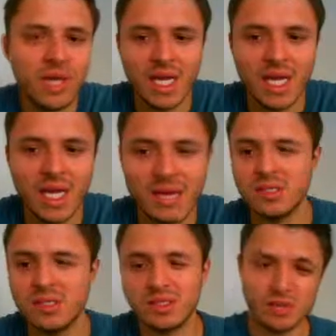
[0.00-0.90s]
like everything
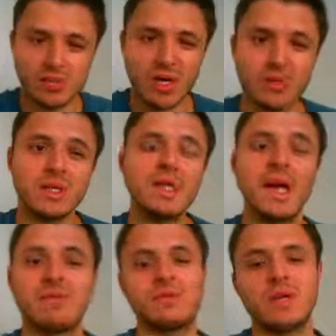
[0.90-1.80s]
just starts crumbling
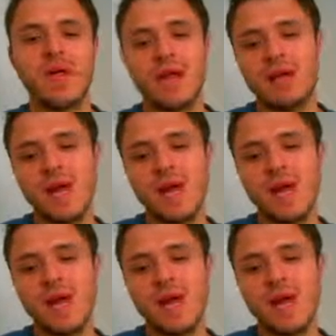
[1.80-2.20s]
down together.